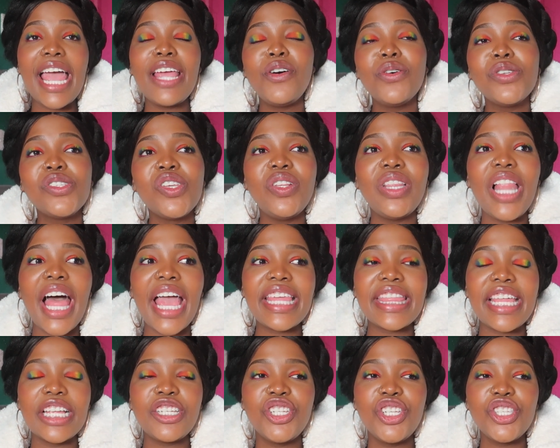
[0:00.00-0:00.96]
I also like
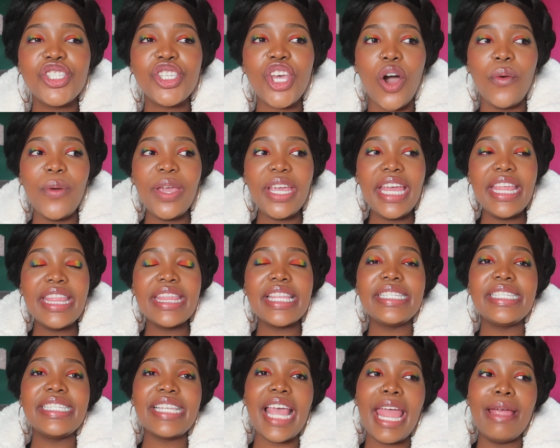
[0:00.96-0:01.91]
that she's going in the
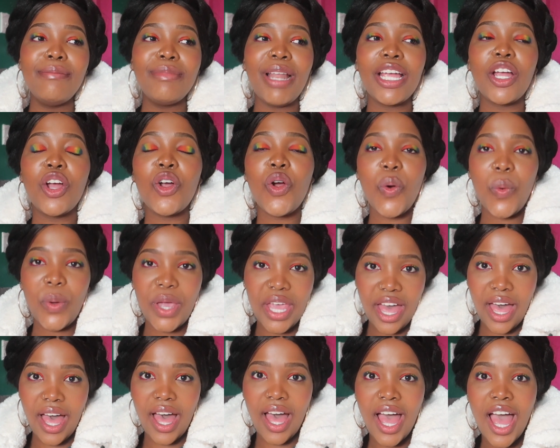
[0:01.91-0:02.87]
same like
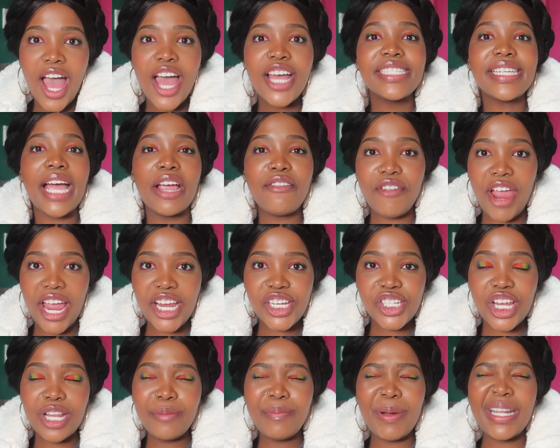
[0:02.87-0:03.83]
queer
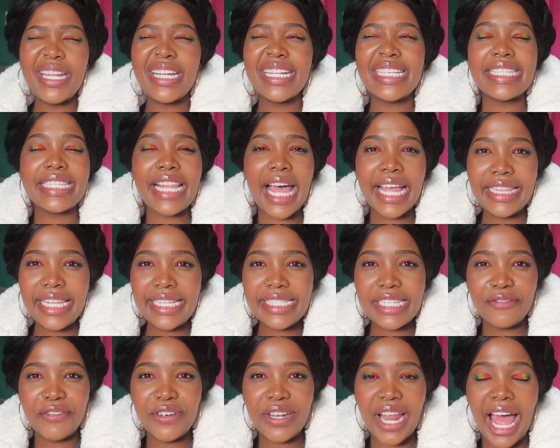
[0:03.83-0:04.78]
direction, but in a slightly
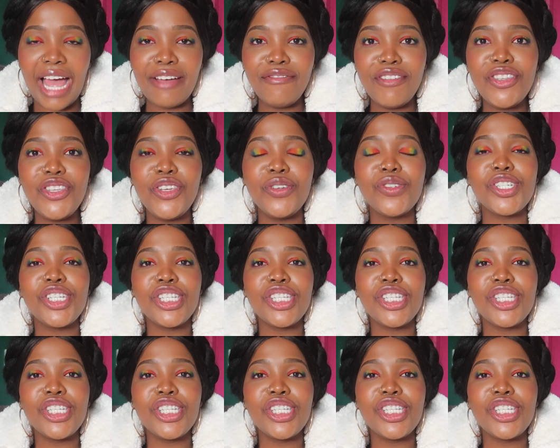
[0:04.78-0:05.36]
different avenue.